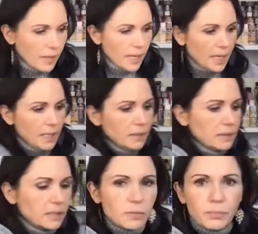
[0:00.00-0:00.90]
and
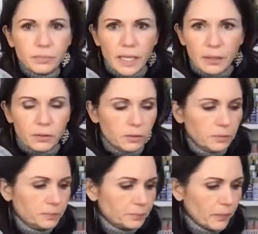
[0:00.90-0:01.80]
it's metal.
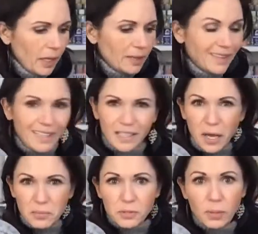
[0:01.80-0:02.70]
I think it
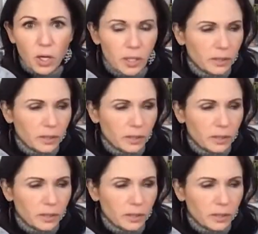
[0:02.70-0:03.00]
comes apart.